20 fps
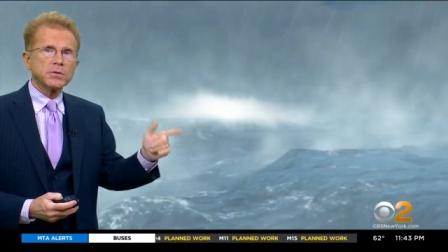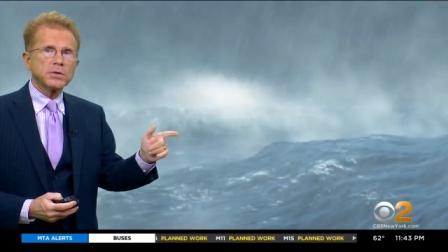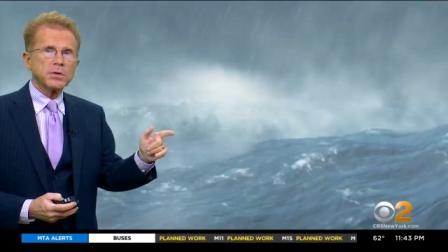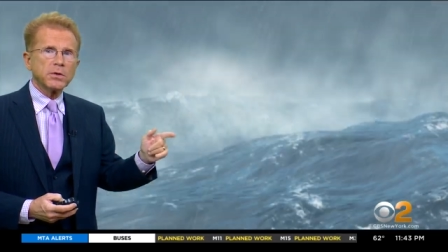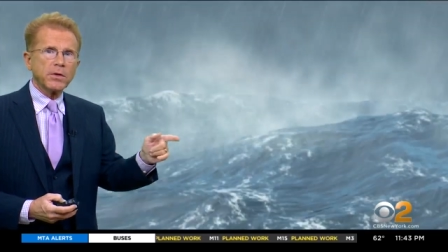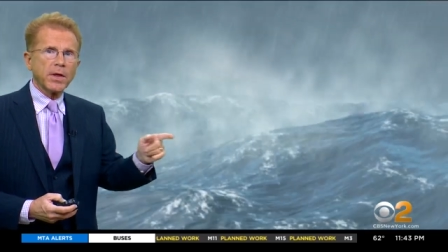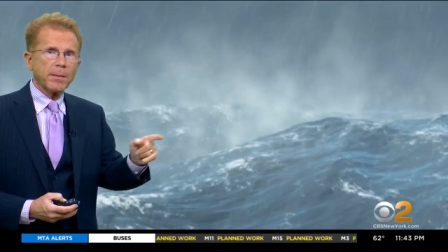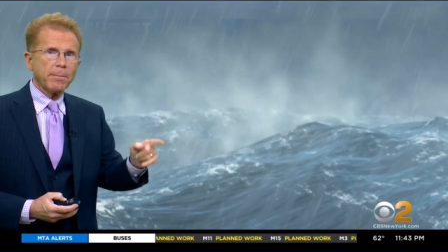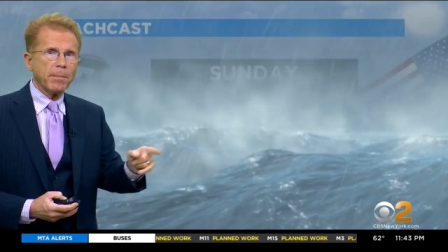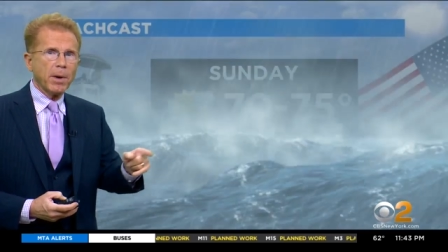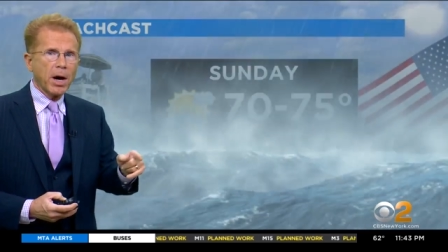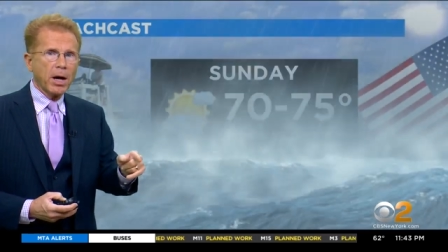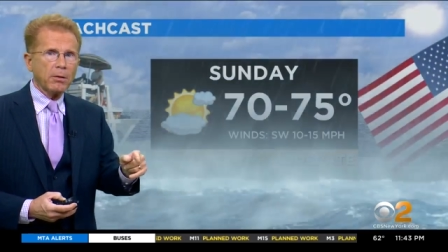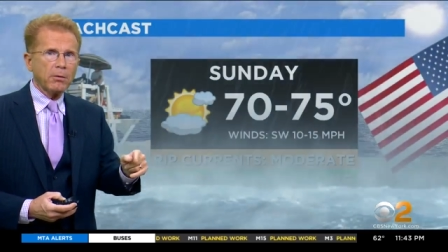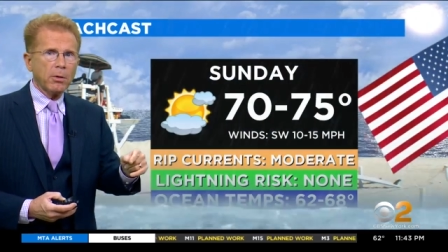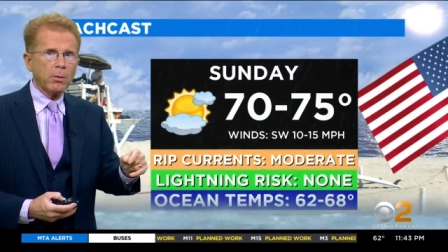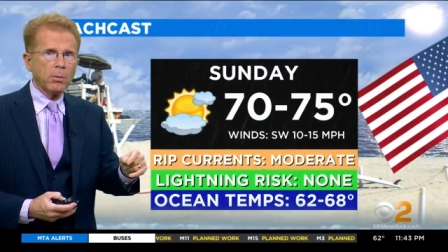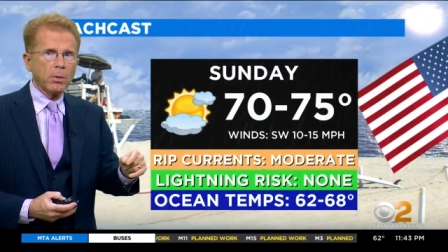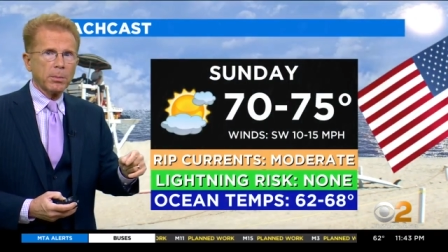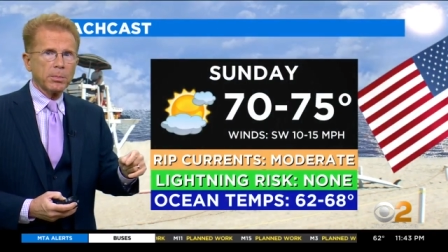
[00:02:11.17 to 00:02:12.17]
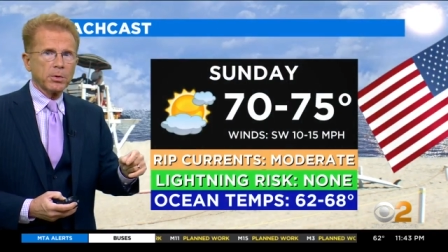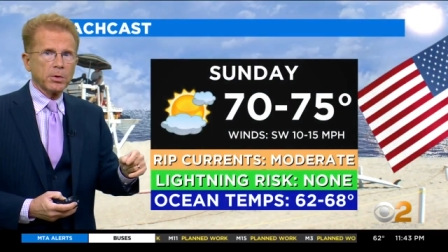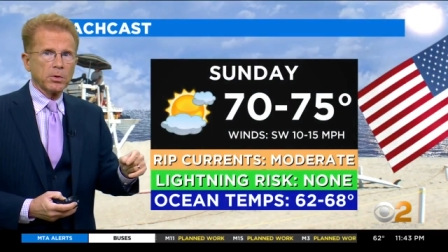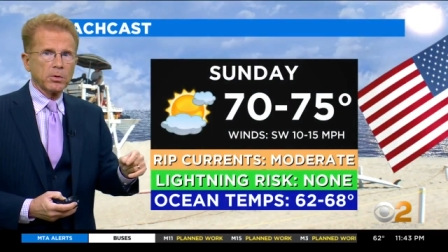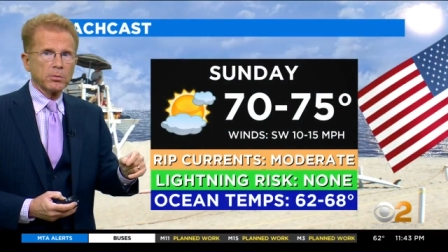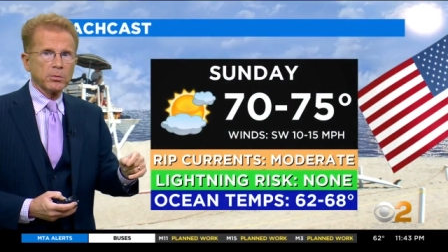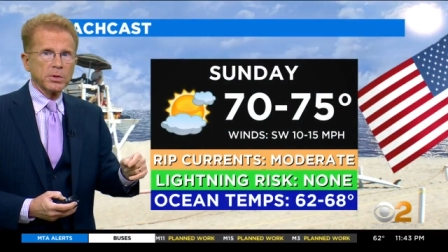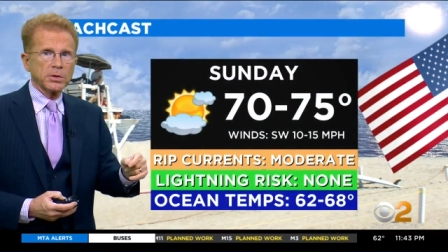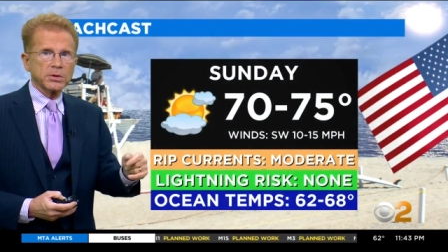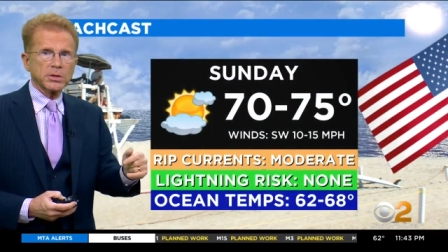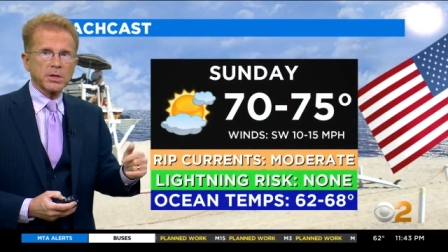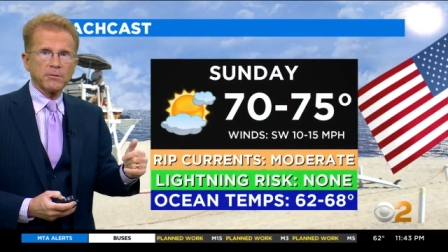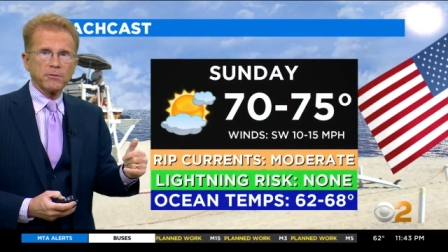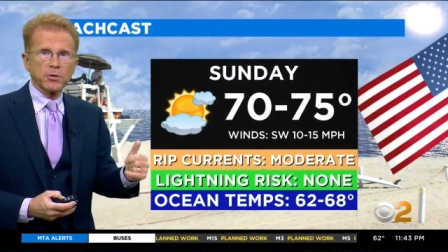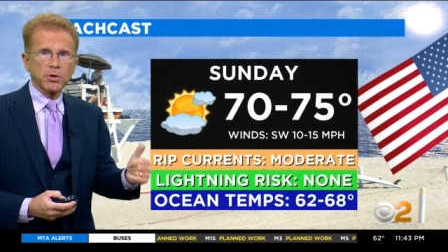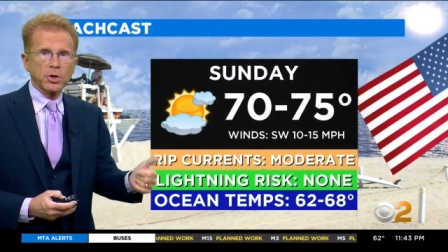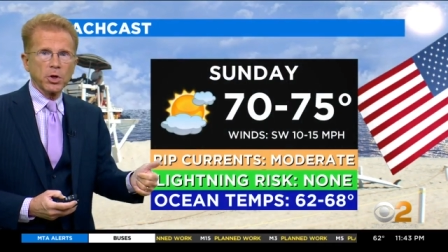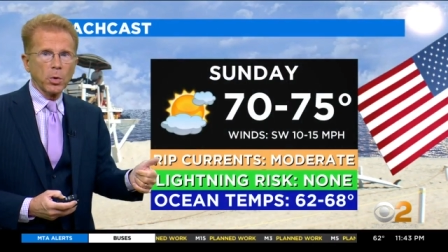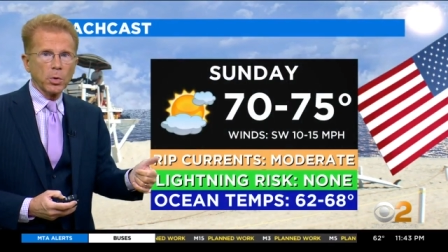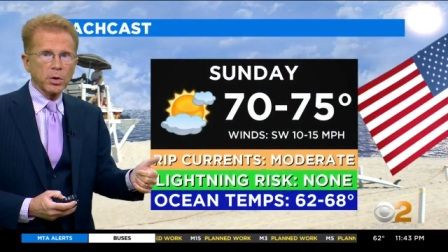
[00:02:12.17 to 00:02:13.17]
still that moderate rip current risk if
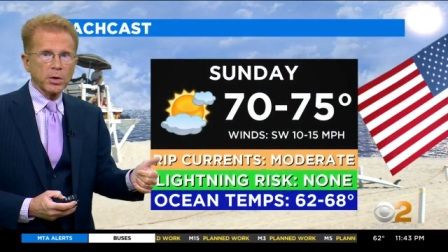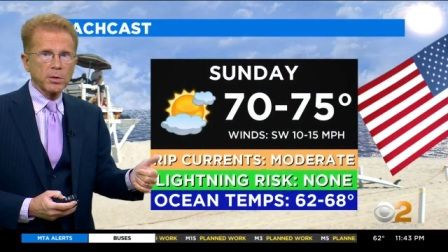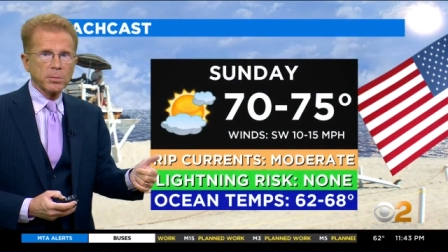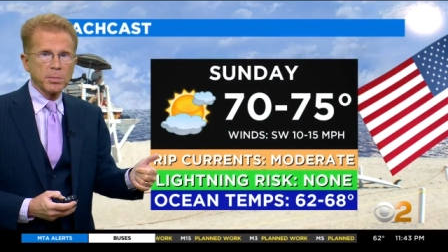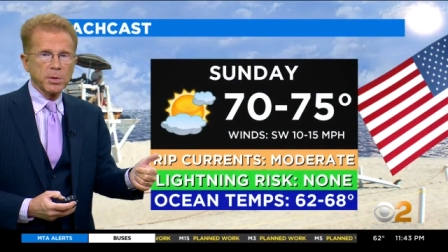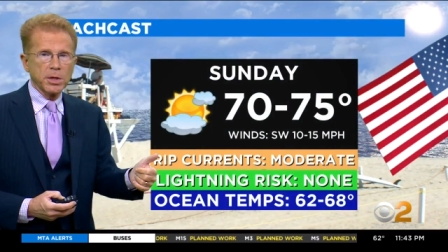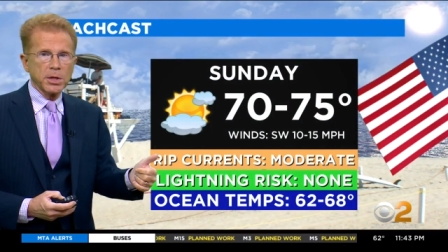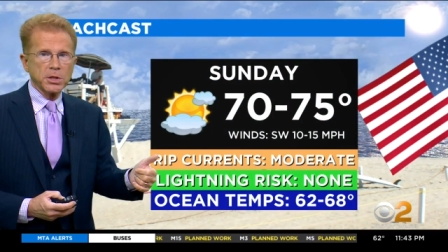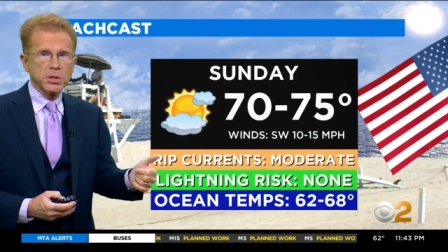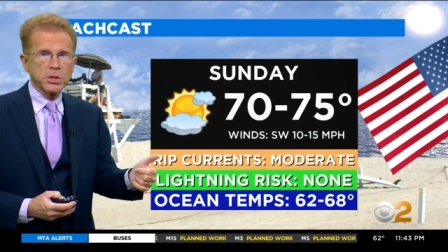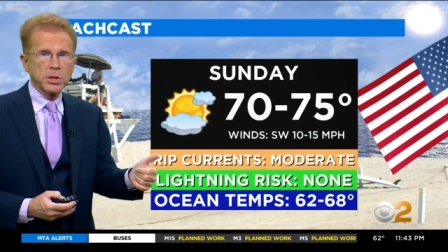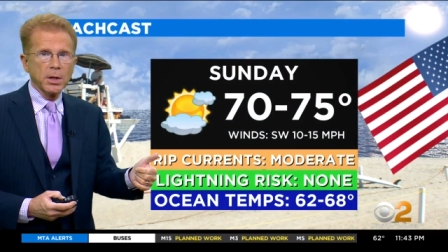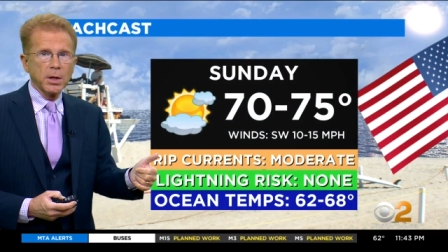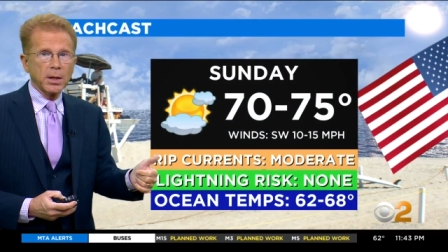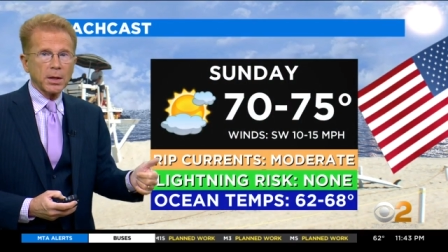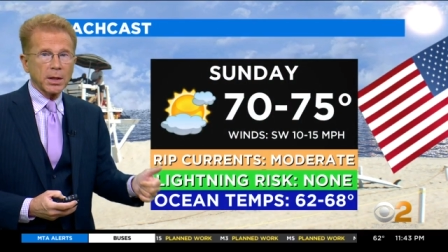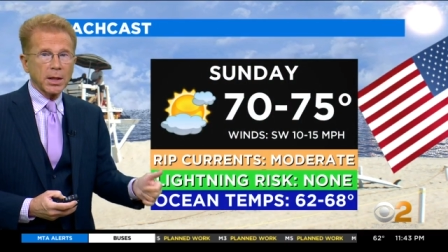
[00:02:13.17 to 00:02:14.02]
you're going to the beach.